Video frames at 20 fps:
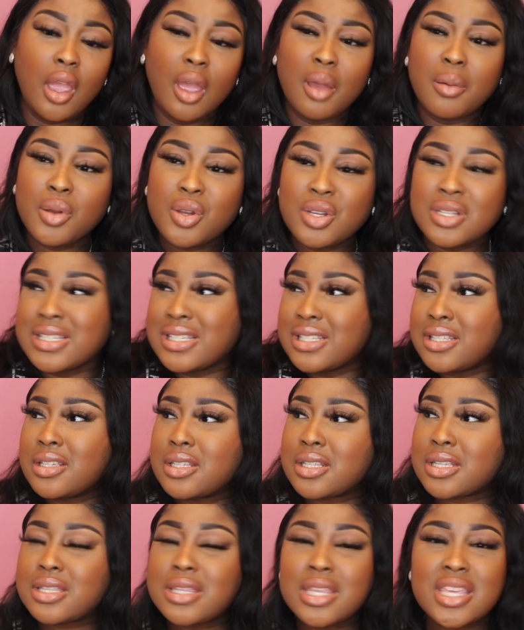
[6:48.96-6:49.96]
because it's,
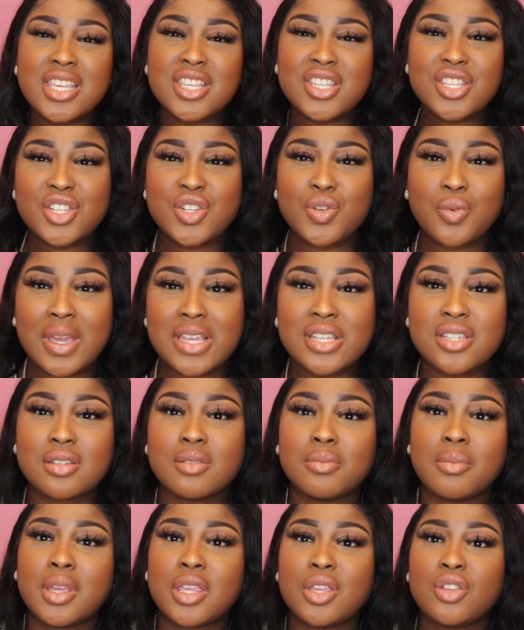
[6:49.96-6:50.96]
it's a sticky
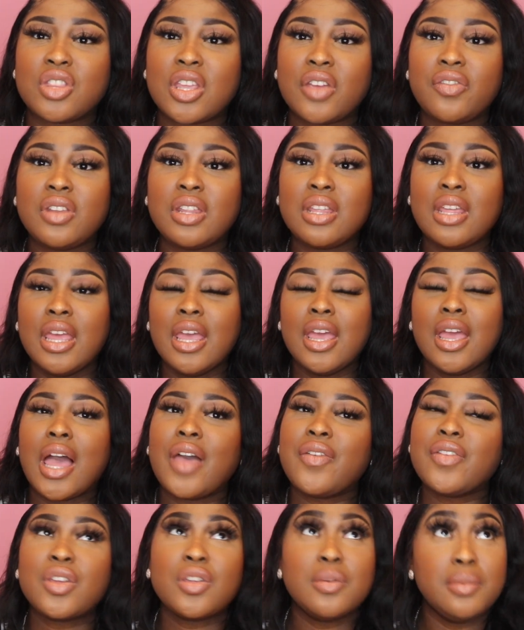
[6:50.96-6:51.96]
situation but you definitely i
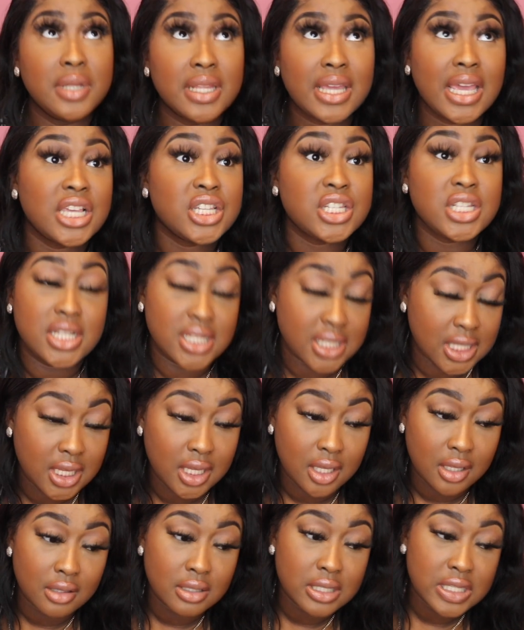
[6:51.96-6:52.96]
think communication is
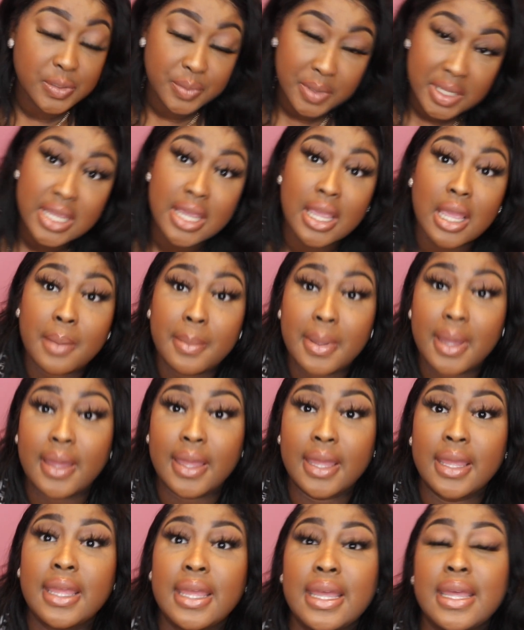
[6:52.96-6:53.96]
key speaking about
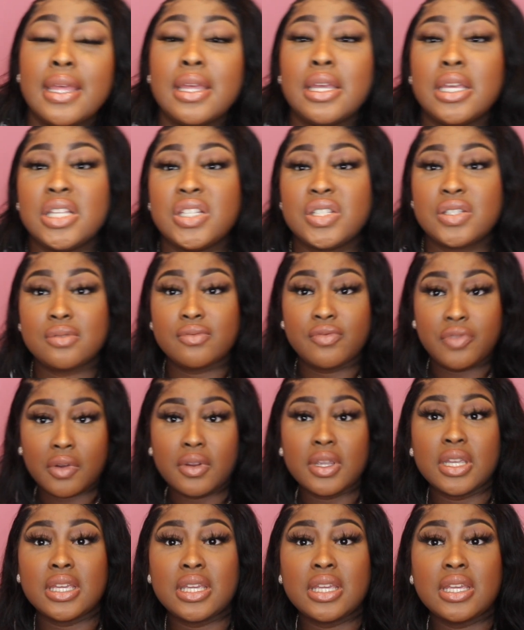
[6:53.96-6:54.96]
it is
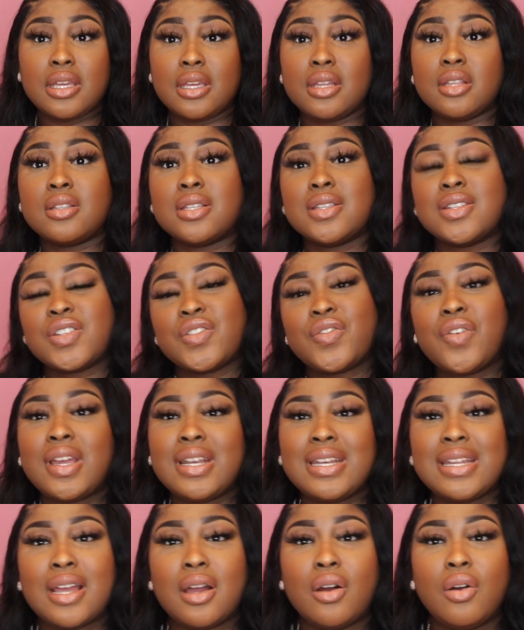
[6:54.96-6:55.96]
very key to just
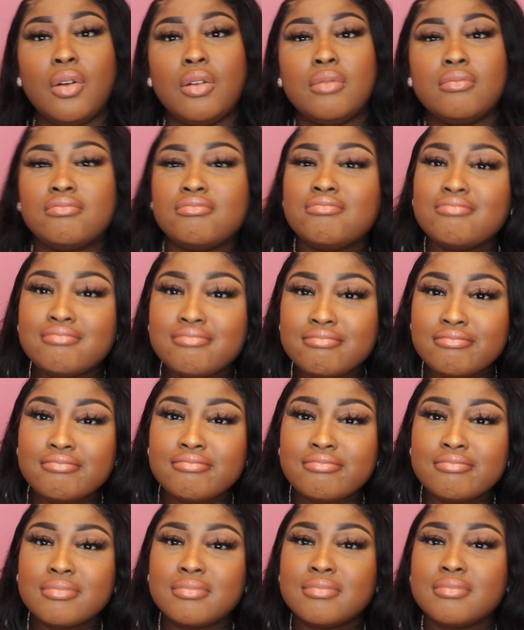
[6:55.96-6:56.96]
finding out
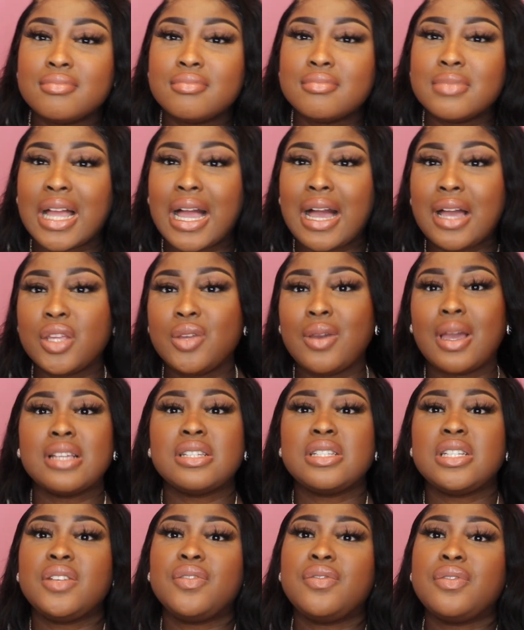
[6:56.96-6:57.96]
how you
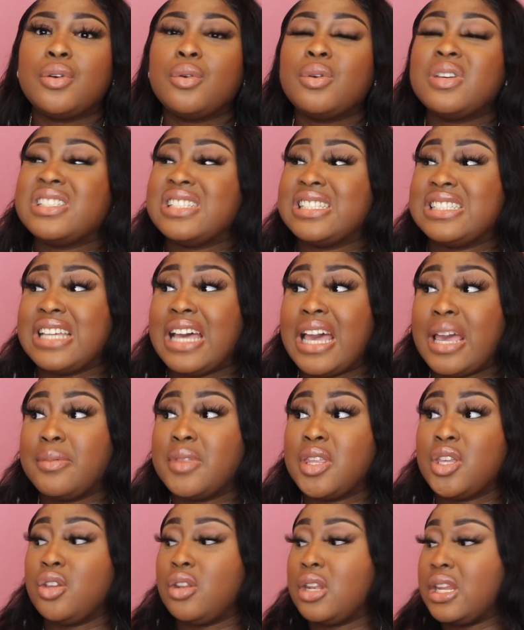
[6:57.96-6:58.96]
actually feel is it time
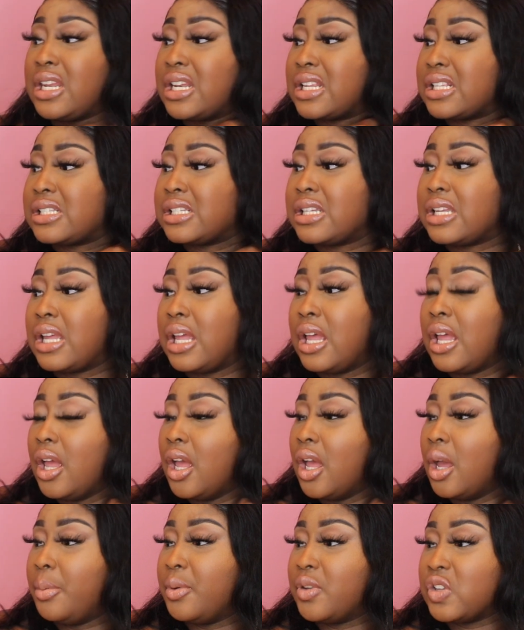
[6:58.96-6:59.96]
that you need is it
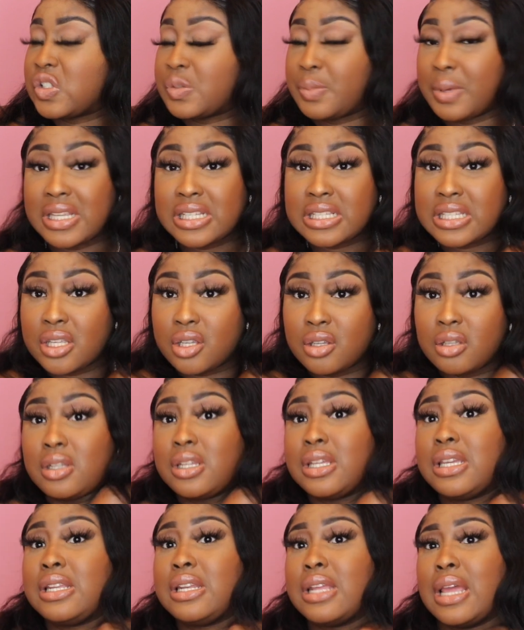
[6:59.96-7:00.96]
a bit of space that you
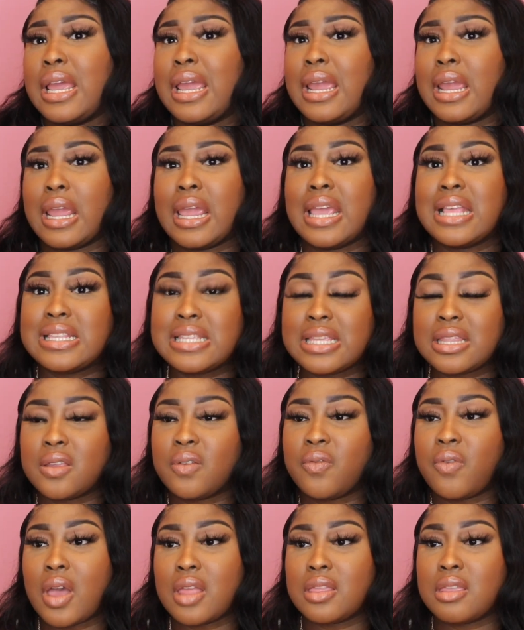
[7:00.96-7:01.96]
need is it the
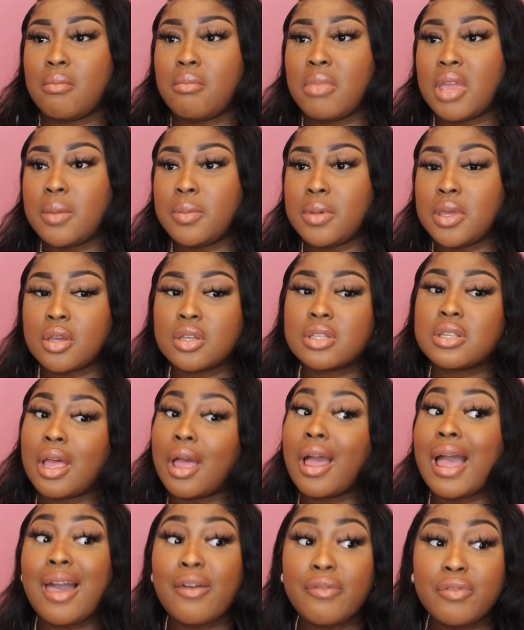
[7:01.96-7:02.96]
fact that maybe because
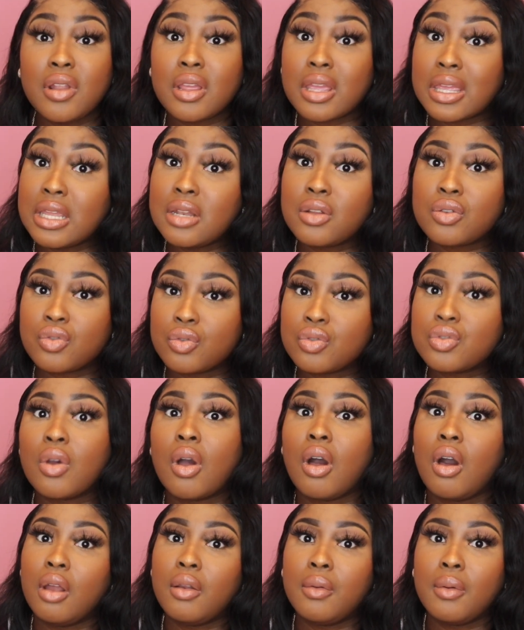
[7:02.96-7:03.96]
having a kid is also
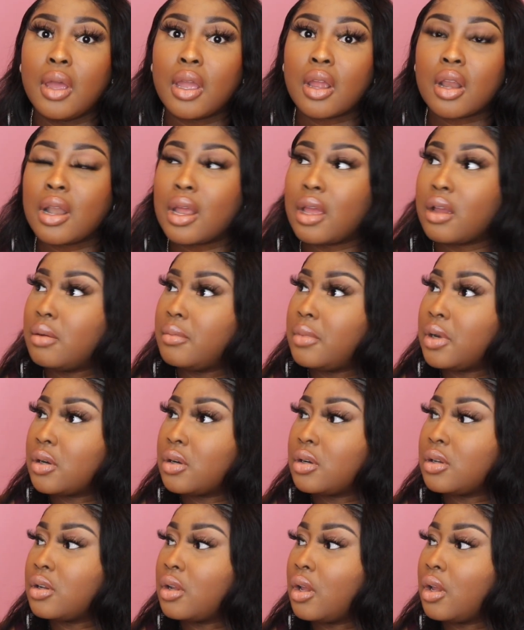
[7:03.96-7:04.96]
hard work like oh my
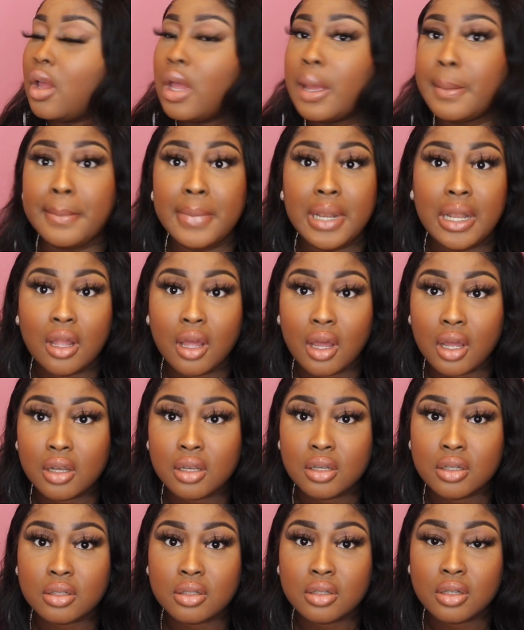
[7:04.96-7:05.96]
god
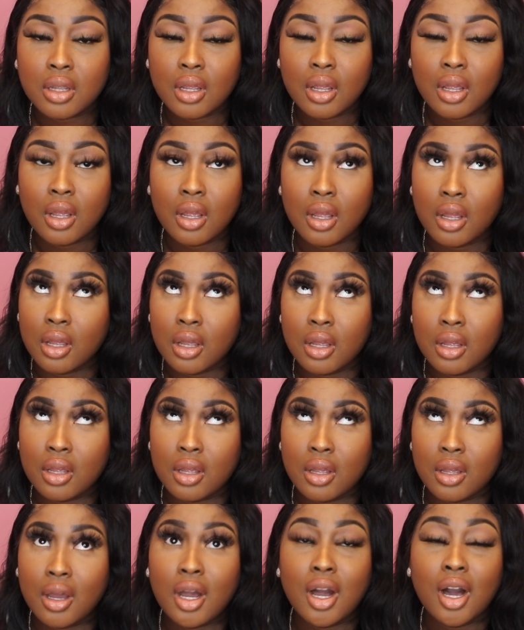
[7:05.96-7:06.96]
milan
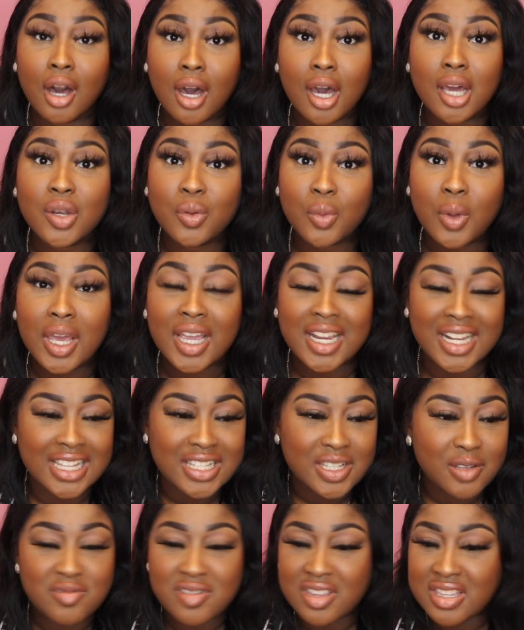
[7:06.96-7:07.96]
hard work like
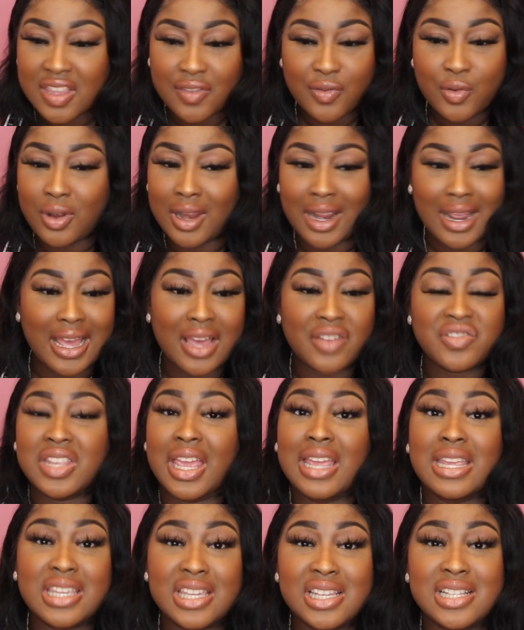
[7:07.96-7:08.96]
sometimes i feel like i have
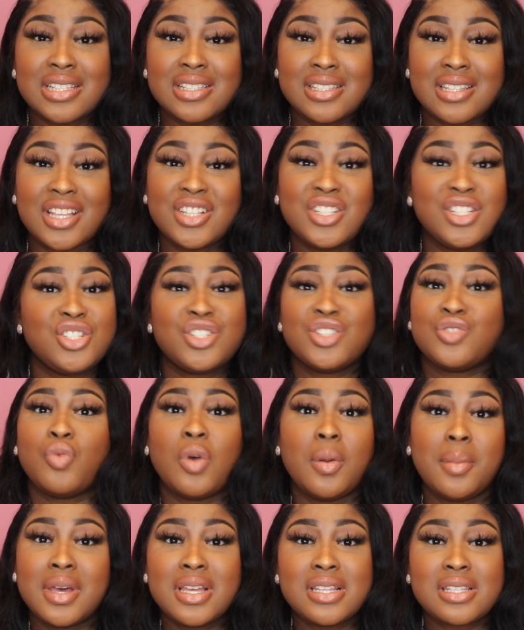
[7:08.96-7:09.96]
10 kids and she's just
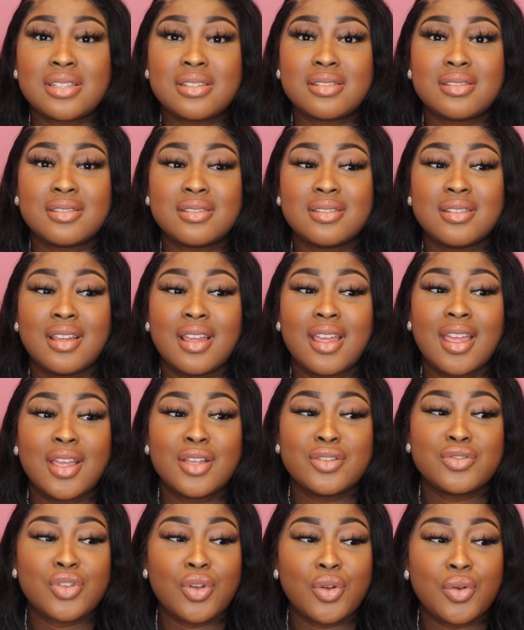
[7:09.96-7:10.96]
one person
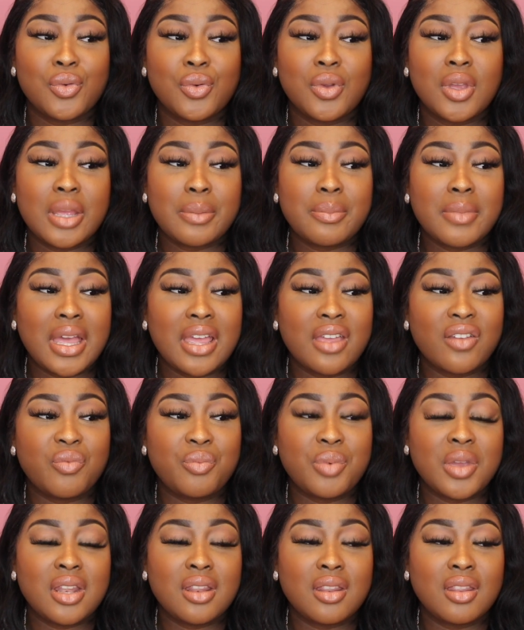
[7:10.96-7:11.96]
so it might have
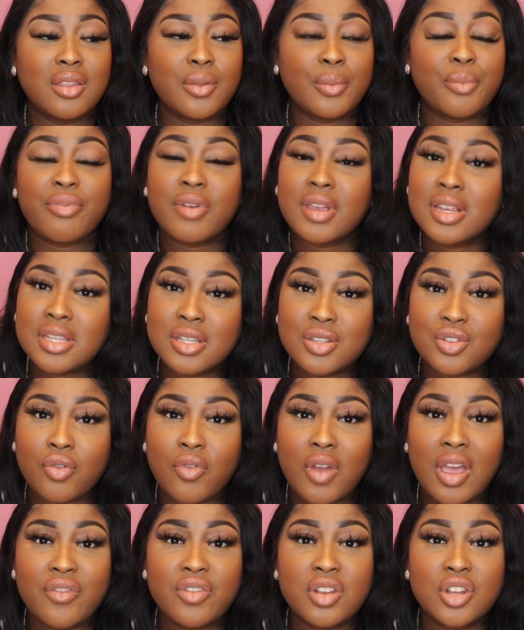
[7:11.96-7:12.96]
been the pressures of
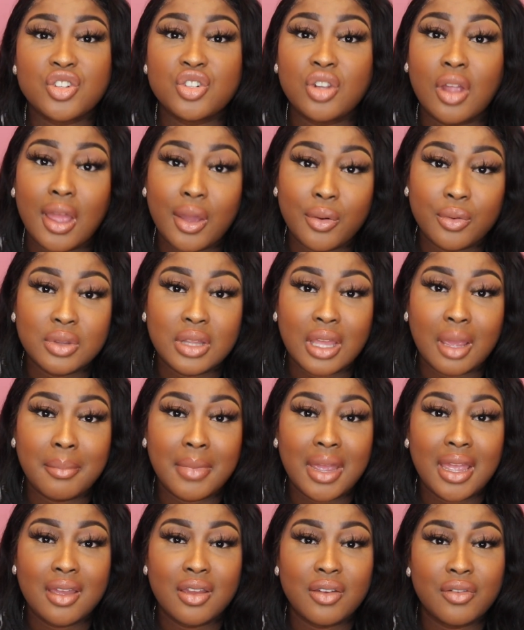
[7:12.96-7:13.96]
having a child that
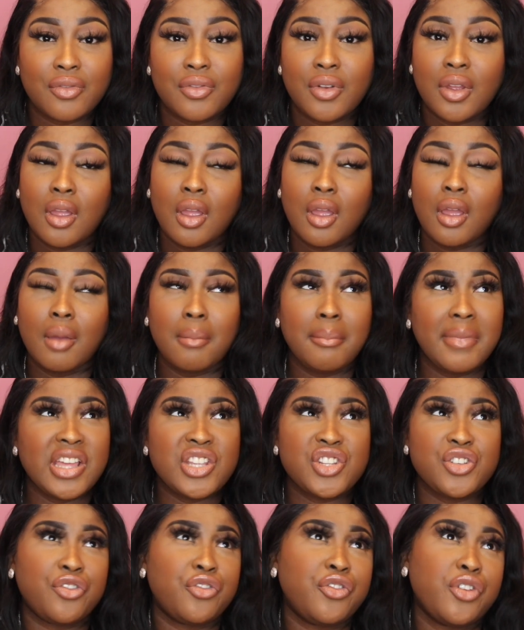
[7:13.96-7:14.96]
might have made
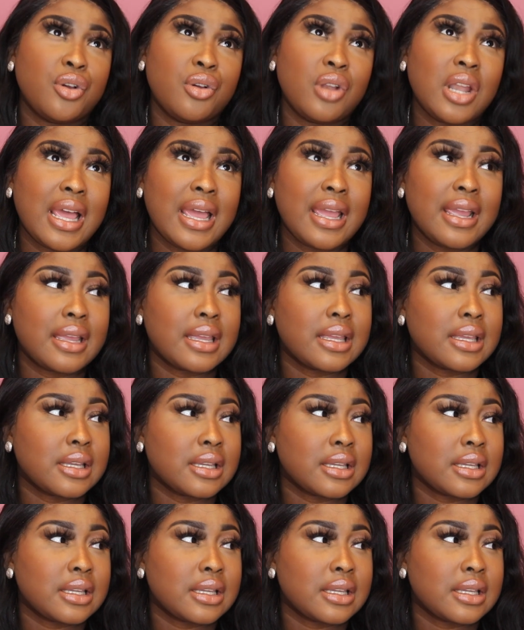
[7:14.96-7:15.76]
you feel like